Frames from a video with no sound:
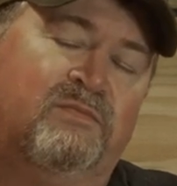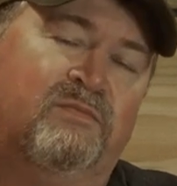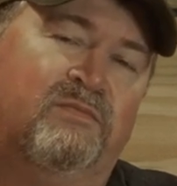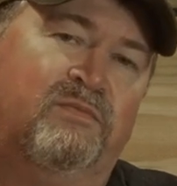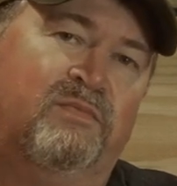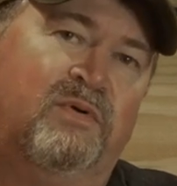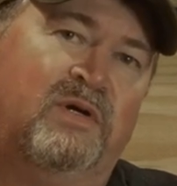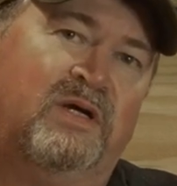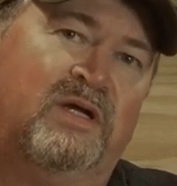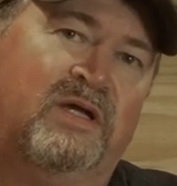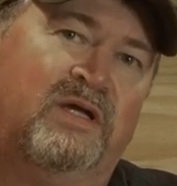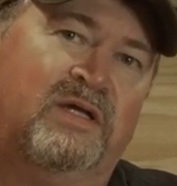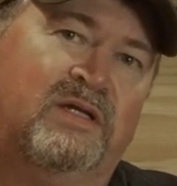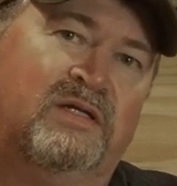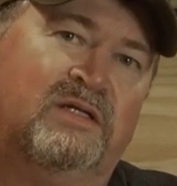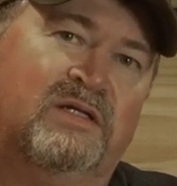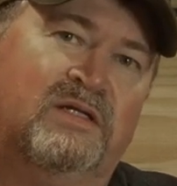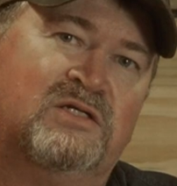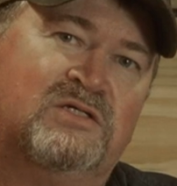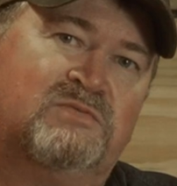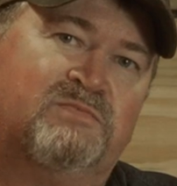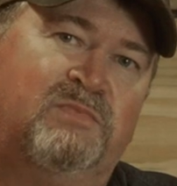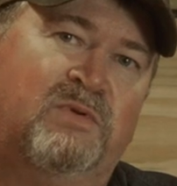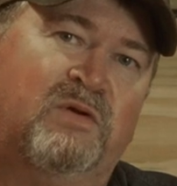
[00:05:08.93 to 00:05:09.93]
but
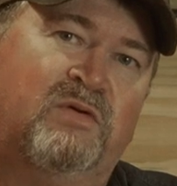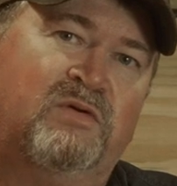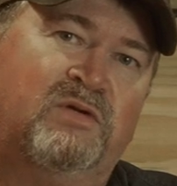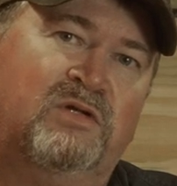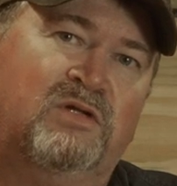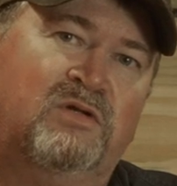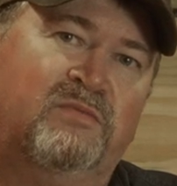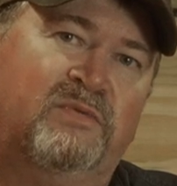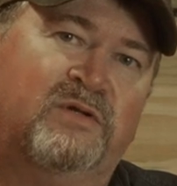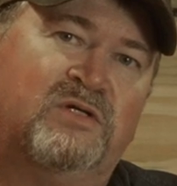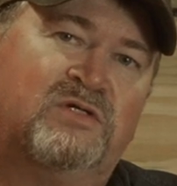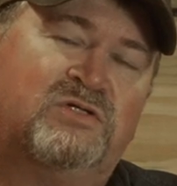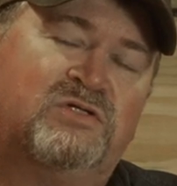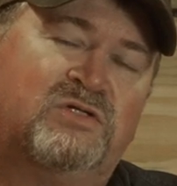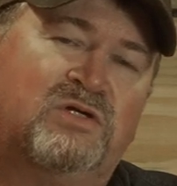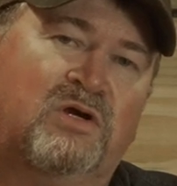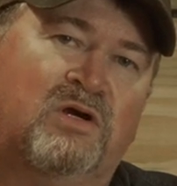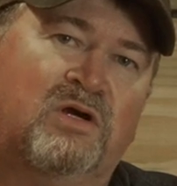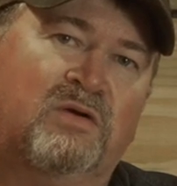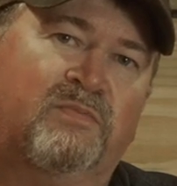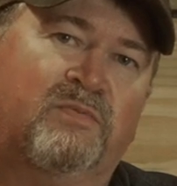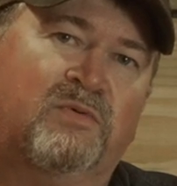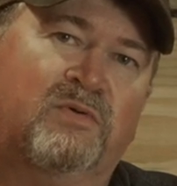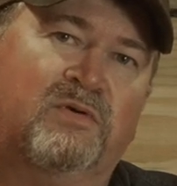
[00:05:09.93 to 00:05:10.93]
let's blow it a little bit
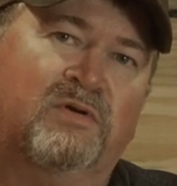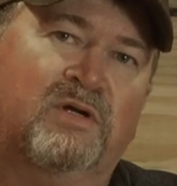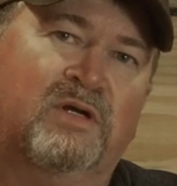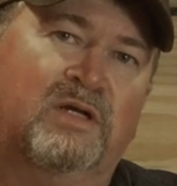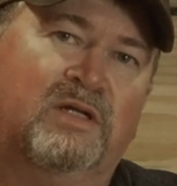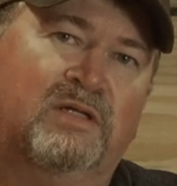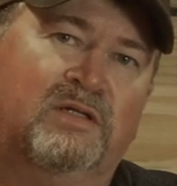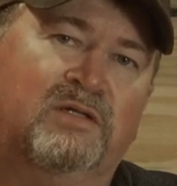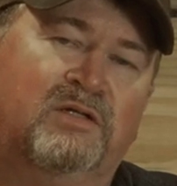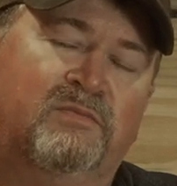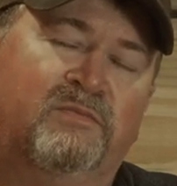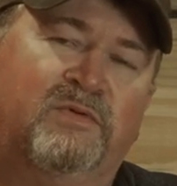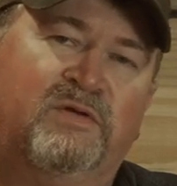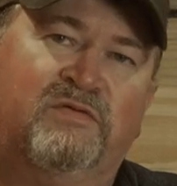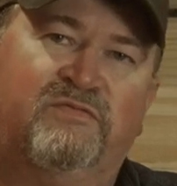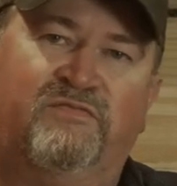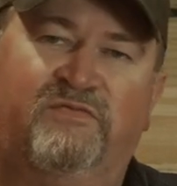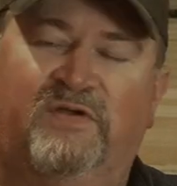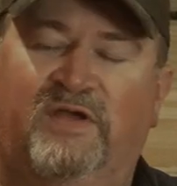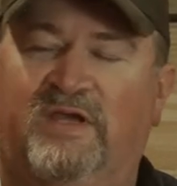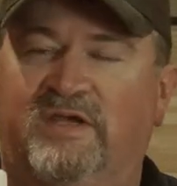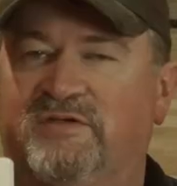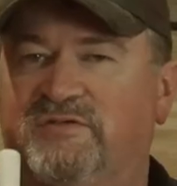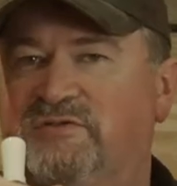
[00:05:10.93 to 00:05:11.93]
sharper, a little bit
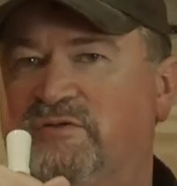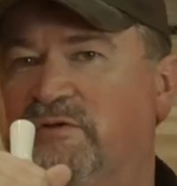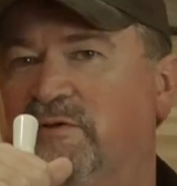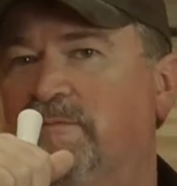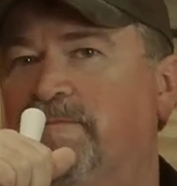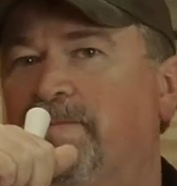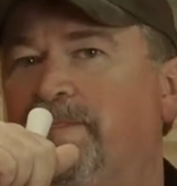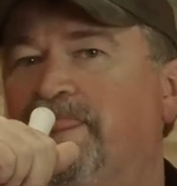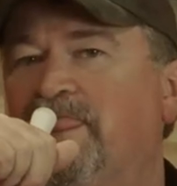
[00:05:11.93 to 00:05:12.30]
faster.